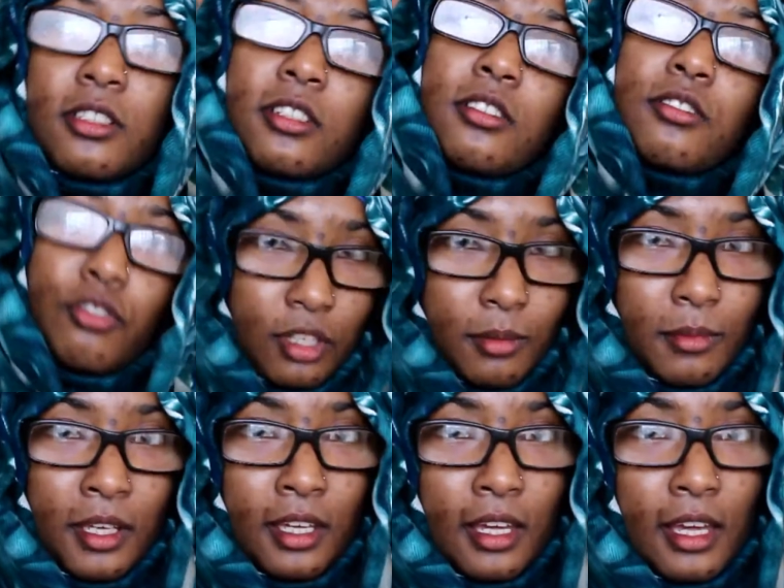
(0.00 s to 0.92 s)
Just dream
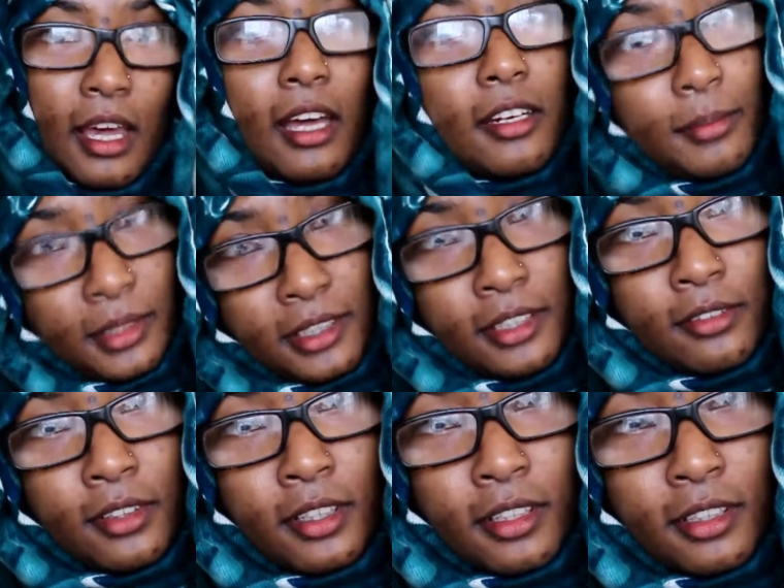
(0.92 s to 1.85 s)
it and
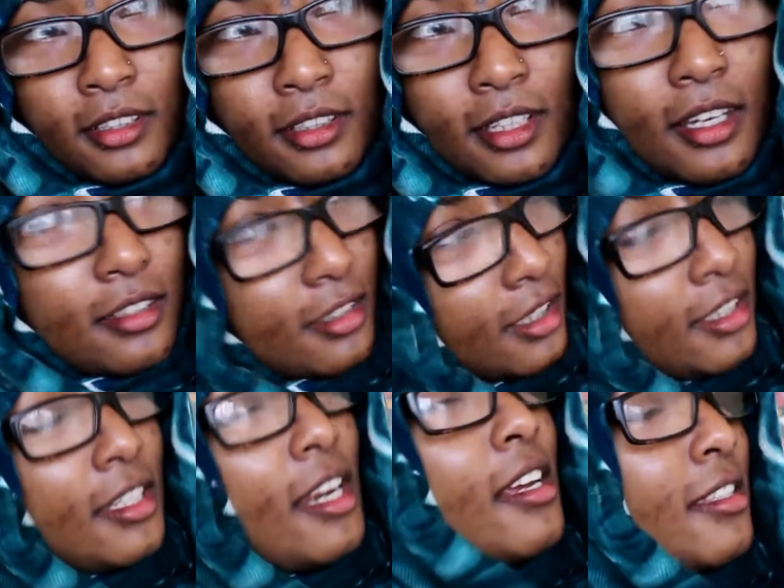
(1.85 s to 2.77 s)
believe it. As
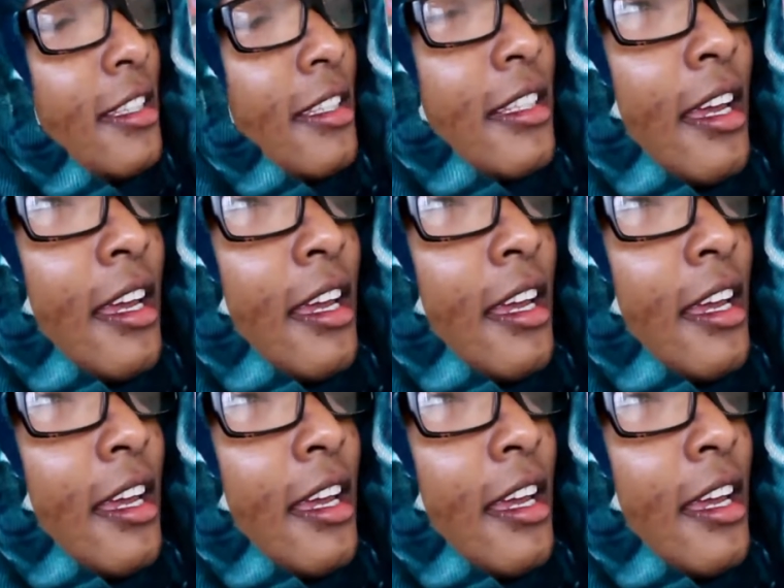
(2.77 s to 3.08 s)
cliche as it